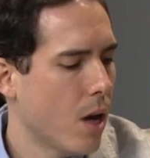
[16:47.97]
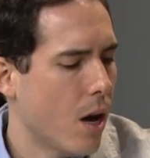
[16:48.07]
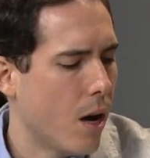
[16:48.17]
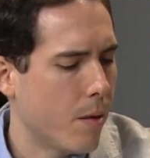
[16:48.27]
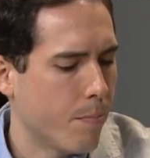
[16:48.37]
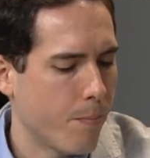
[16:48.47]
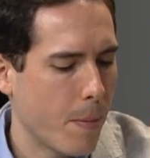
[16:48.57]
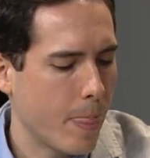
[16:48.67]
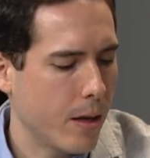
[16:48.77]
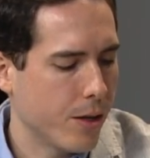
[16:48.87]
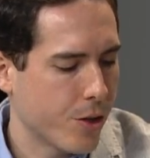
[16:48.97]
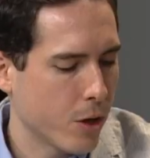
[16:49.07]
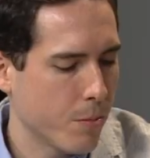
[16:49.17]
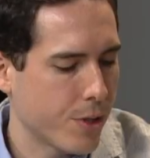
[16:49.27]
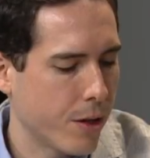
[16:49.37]
Um, in
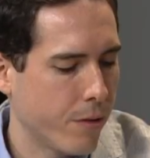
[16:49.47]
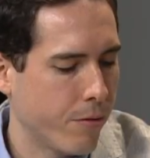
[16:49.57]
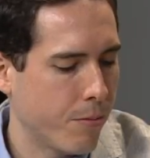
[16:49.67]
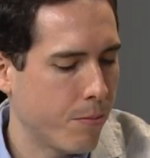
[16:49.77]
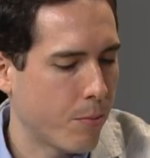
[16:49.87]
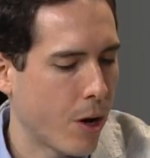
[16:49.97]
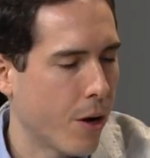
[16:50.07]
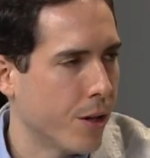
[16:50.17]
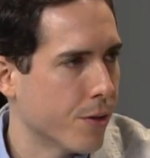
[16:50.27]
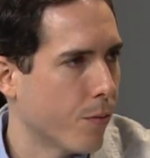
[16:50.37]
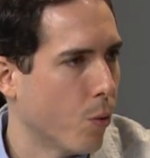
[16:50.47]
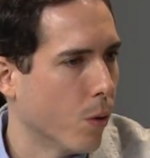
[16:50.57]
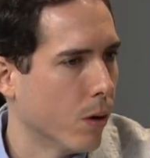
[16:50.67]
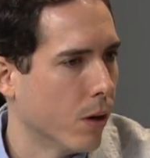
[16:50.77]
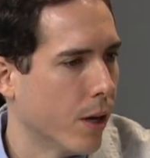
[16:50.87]
terms of priorities
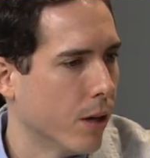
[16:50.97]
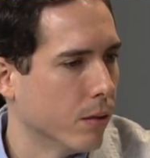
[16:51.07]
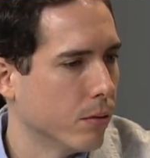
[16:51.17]
for uh,